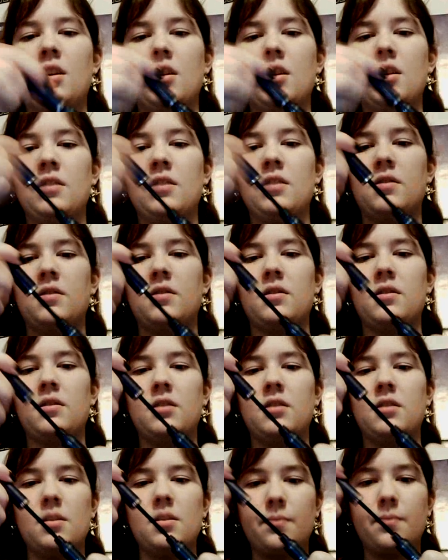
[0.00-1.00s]
is
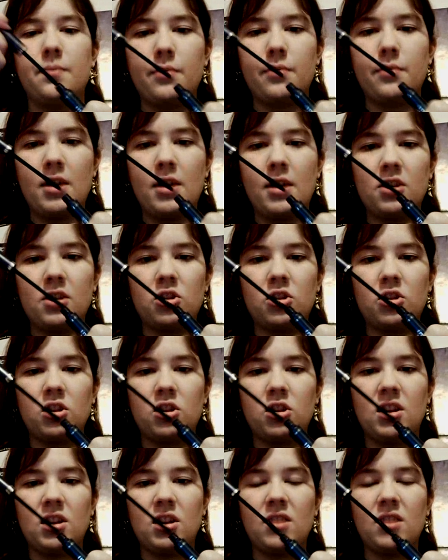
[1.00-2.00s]
the brush.
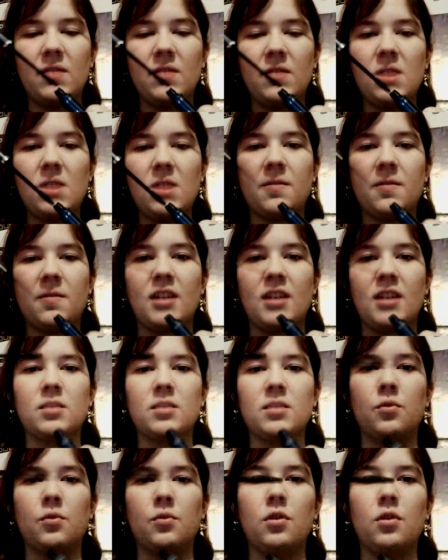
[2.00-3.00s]
It's very
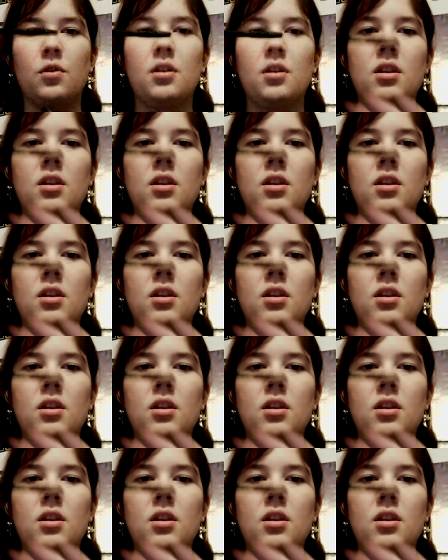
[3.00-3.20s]
flexible.